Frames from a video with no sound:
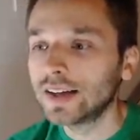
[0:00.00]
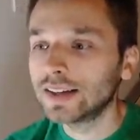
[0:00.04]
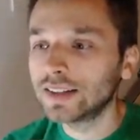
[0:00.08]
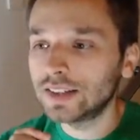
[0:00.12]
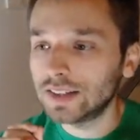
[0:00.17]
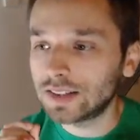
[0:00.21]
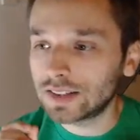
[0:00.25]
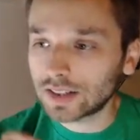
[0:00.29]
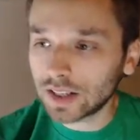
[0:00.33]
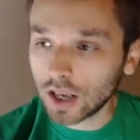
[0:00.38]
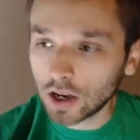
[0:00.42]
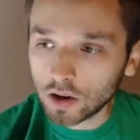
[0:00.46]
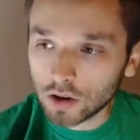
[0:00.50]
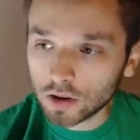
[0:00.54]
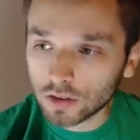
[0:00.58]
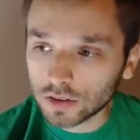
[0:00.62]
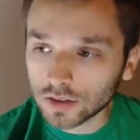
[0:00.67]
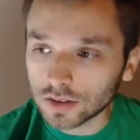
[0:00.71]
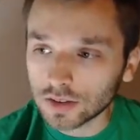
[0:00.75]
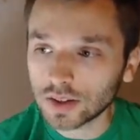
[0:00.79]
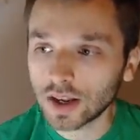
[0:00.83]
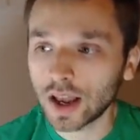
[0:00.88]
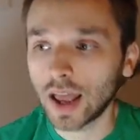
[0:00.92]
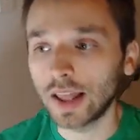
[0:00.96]
The
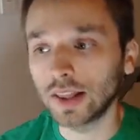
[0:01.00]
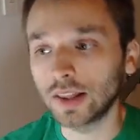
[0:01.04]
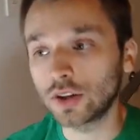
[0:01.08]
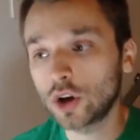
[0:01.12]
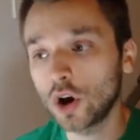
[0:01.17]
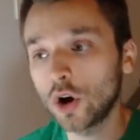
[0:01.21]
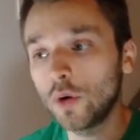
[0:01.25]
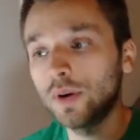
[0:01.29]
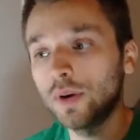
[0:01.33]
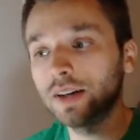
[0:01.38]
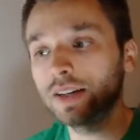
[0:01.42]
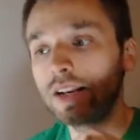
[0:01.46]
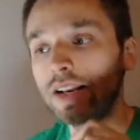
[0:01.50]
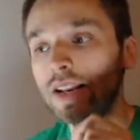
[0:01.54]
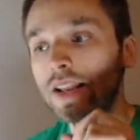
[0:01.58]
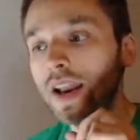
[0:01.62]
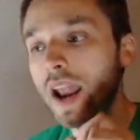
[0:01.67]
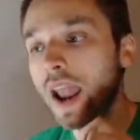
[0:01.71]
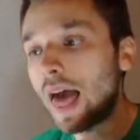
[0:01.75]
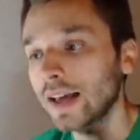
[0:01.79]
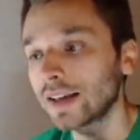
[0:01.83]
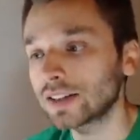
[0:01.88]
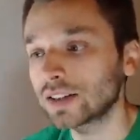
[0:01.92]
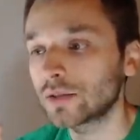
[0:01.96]
second and currently
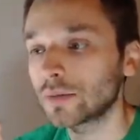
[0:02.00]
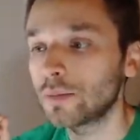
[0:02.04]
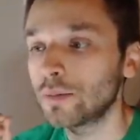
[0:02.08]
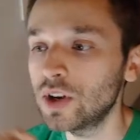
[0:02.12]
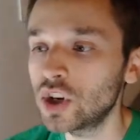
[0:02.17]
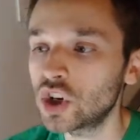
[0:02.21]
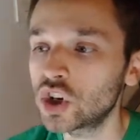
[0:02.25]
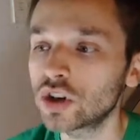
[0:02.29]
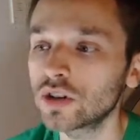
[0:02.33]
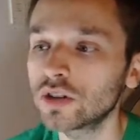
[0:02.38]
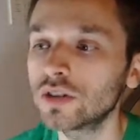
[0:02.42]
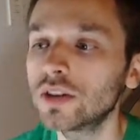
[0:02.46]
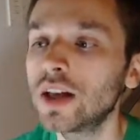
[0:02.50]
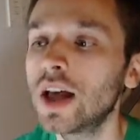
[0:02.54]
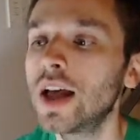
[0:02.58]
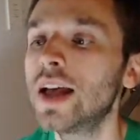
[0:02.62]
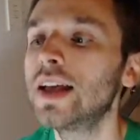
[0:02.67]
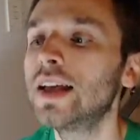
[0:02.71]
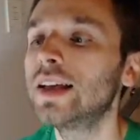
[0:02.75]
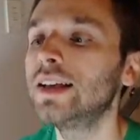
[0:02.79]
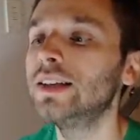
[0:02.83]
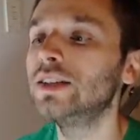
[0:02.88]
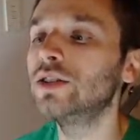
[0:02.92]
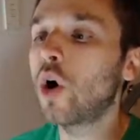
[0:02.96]
last mission
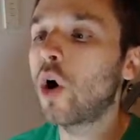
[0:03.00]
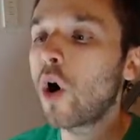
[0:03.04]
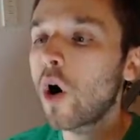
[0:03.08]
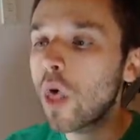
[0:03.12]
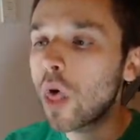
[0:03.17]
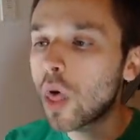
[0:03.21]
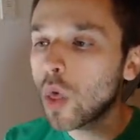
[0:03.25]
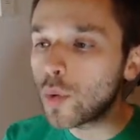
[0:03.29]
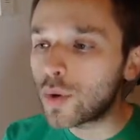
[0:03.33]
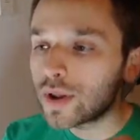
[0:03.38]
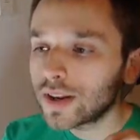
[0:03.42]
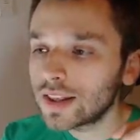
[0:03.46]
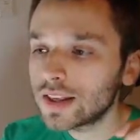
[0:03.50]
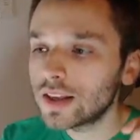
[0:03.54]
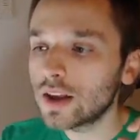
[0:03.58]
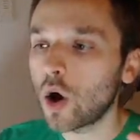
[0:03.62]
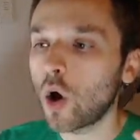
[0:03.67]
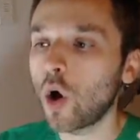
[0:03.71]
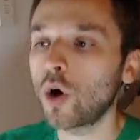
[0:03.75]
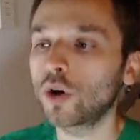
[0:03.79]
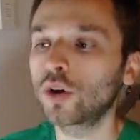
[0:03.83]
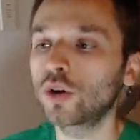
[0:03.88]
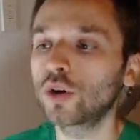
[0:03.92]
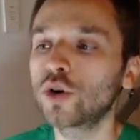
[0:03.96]
is already
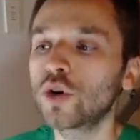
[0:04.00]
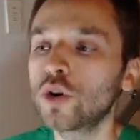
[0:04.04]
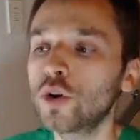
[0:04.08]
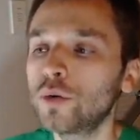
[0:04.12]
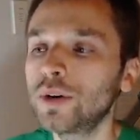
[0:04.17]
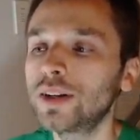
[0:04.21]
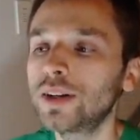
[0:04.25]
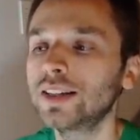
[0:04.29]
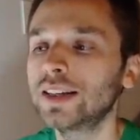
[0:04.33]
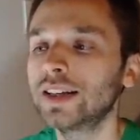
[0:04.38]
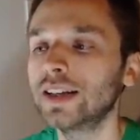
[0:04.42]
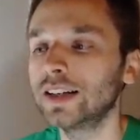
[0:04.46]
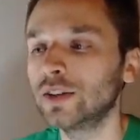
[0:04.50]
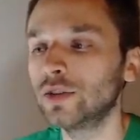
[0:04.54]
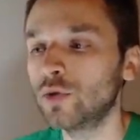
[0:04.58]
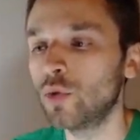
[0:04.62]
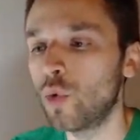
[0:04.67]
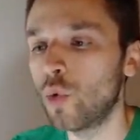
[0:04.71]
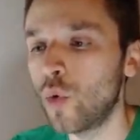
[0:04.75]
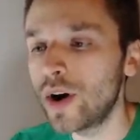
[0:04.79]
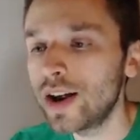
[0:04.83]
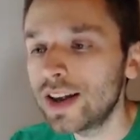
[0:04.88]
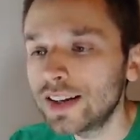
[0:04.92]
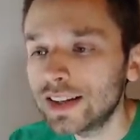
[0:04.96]
occurring
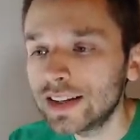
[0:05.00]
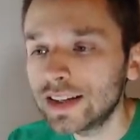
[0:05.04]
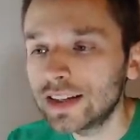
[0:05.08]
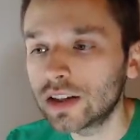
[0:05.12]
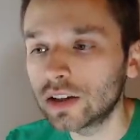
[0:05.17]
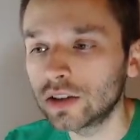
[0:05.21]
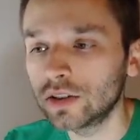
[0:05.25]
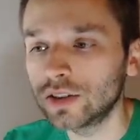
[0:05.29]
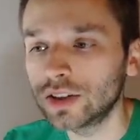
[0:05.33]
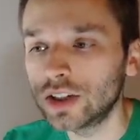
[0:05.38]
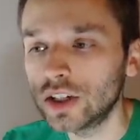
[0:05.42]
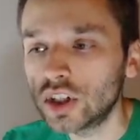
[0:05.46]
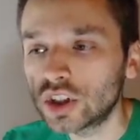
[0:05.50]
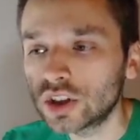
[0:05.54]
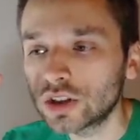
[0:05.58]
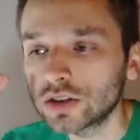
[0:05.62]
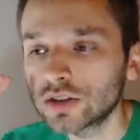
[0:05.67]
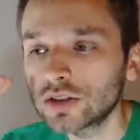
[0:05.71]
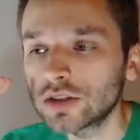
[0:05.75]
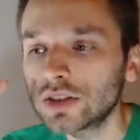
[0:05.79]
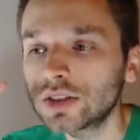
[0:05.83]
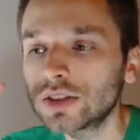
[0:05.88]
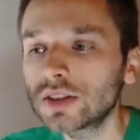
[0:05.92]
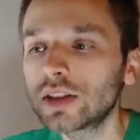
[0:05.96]
in rainy
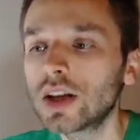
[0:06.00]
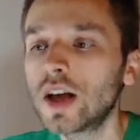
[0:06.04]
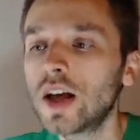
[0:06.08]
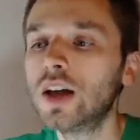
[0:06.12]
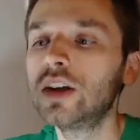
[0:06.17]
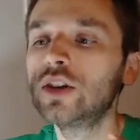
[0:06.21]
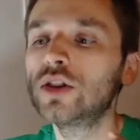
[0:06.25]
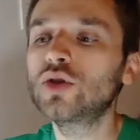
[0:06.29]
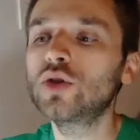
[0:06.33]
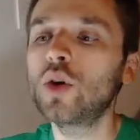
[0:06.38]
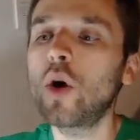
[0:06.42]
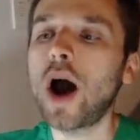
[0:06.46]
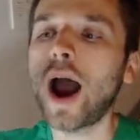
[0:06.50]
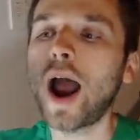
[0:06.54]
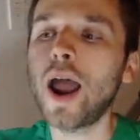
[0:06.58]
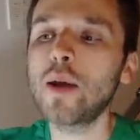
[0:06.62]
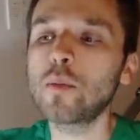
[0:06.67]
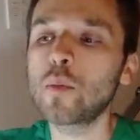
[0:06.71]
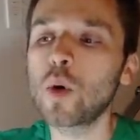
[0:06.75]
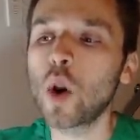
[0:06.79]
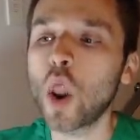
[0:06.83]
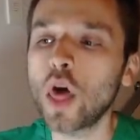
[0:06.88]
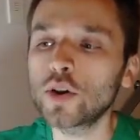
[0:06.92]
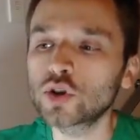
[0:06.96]
conditions, so
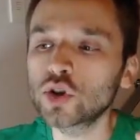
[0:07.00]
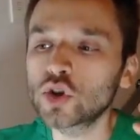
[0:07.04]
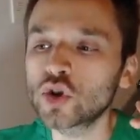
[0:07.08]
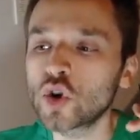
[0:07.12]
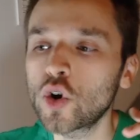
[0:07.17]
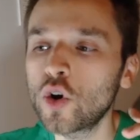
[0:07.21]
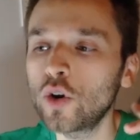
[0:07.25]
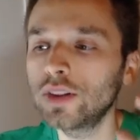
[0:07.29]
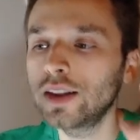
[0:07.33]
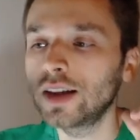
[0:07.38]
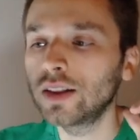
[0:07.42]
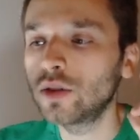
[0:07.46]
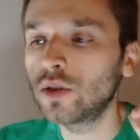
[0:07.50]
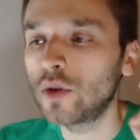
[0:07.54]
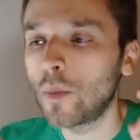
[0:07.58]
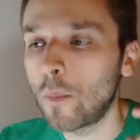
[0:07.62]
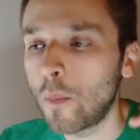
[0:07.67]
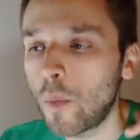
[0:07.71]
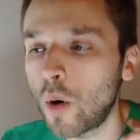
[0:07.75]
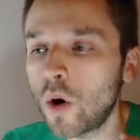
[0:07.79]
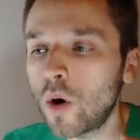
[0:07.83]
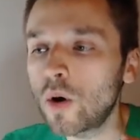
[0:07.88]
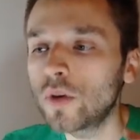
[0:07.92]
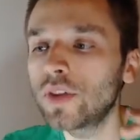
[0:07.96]
I'm not sure that the
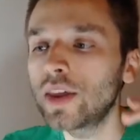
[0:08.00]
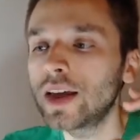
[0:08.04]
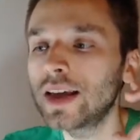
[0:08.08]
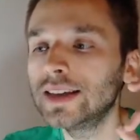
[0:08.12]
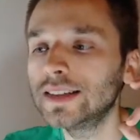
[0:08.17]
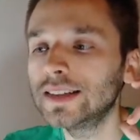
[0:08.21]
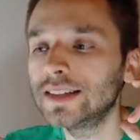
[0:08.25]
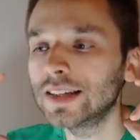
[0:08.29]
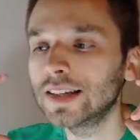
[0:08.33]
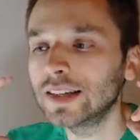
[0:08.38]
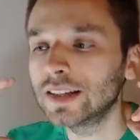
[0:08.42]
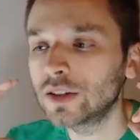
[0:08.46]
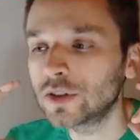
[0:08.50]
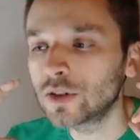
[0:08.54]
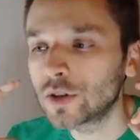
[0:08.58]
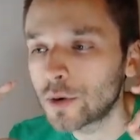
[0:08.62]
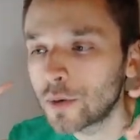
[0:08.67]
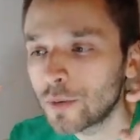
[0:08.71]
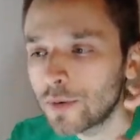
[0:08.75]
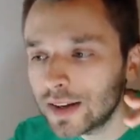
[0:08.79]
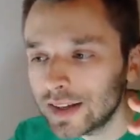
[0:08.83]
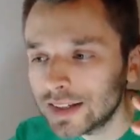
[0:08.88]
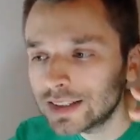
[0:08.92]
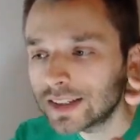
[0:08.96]
mode is
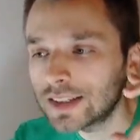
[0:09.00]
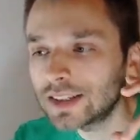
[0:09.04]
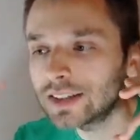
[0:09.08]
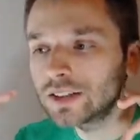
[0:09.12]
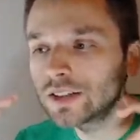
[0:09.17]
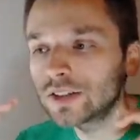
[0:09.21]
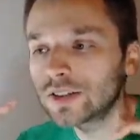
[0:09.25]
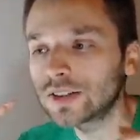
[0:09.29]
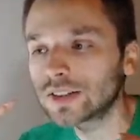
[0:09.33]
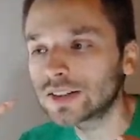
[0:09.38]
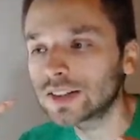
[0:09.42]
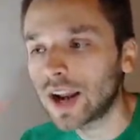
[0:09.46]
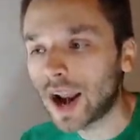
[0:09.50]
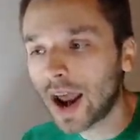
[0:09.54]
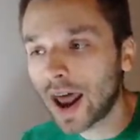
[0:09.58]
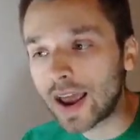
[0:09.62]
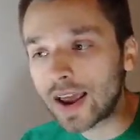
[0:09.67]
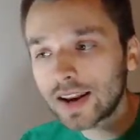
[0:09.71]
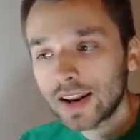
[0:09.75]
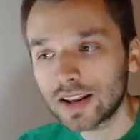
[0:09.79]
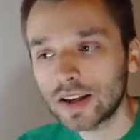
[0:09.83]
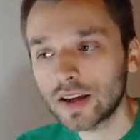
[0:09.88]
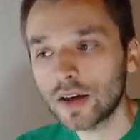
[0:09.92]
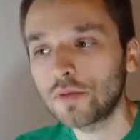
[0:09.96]
increasing the
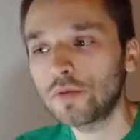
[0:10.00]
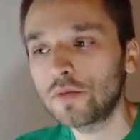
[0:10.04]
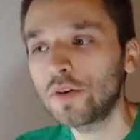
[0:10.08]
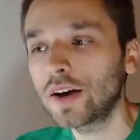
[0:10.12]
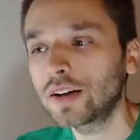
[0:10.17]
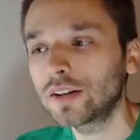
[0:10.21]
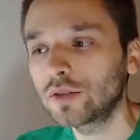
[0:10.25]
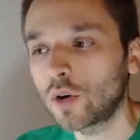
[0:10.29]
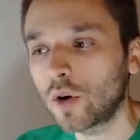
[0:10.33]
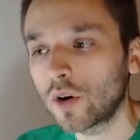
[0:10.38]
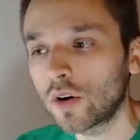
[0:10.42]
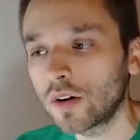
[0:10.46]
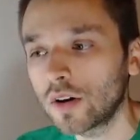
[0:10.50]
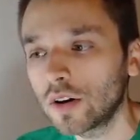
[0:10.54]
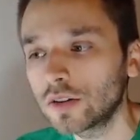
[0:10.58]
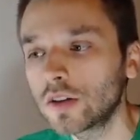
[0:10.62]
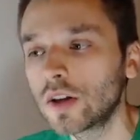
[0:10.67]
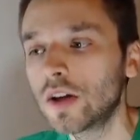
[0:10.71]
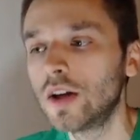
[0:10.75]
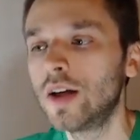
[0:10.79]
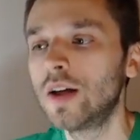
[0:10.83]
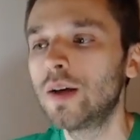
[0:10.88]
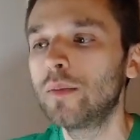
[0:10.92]
sliding effect or not,